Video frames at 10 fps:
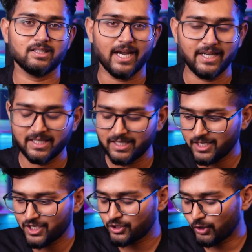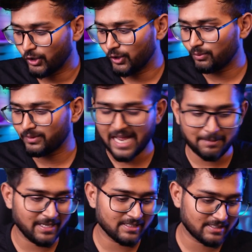right? So with that
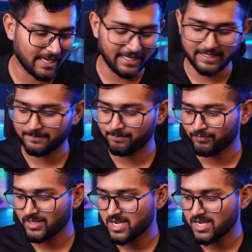being said,